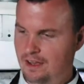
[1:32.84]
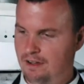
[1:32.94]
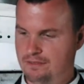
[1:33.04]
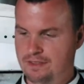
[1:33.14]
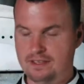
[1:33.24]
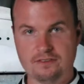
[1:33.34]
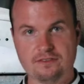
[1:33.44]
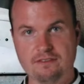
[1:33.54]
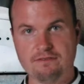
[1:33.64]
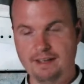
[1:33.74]
of
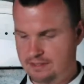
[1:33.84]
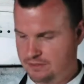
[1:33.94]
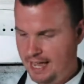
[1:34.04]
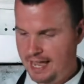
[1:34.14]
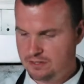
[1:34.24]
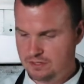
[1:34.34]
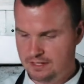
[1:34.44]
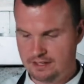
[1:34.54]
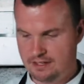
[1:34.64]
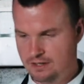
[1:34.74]
this
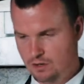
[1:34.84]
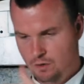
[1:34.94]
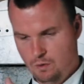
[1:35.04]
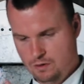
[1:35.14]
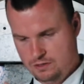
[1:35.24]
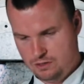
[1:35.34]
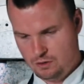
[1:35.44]
fantastic orange